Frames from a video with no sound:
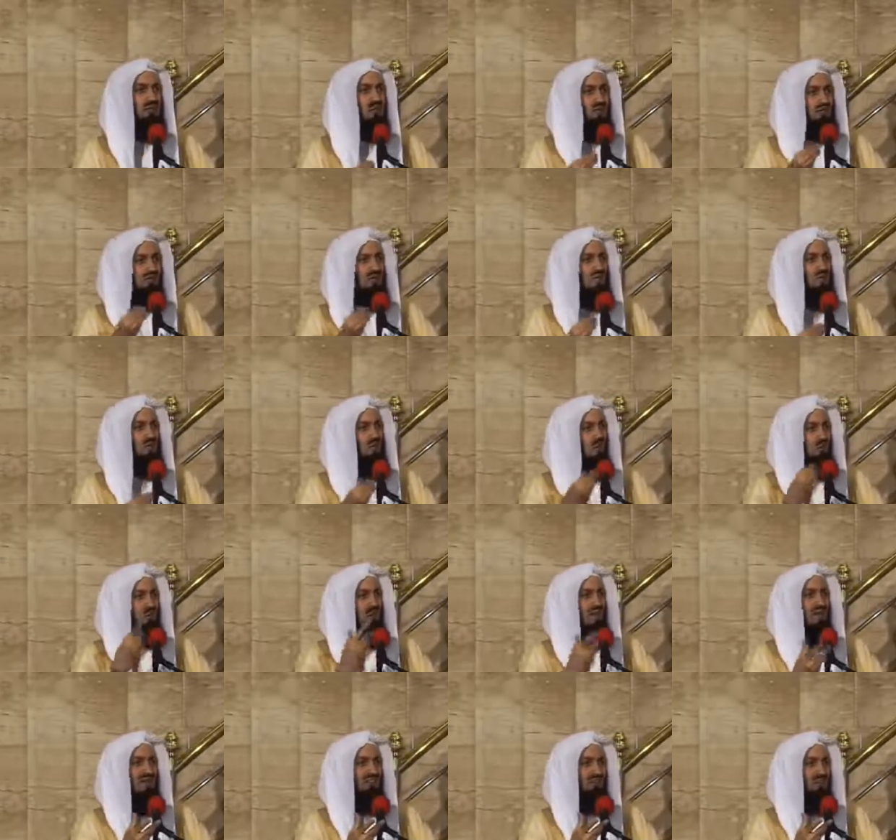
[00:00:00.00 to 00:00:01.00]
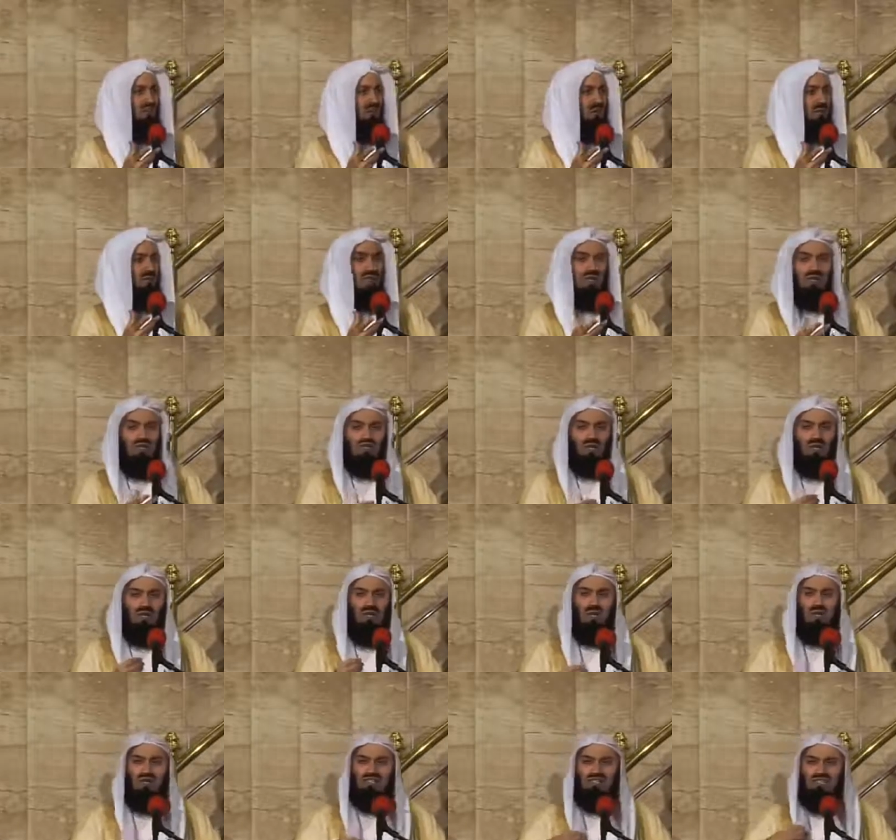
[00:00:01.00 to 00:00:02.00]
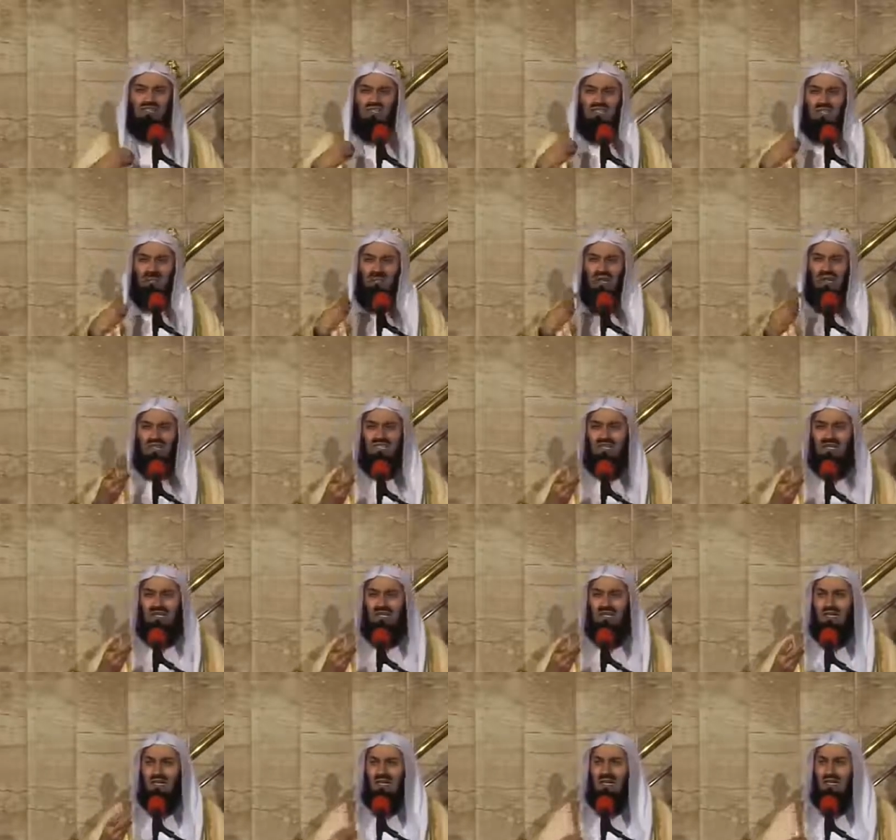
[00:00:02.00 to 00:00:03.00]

He continued praying for them. So he was debating.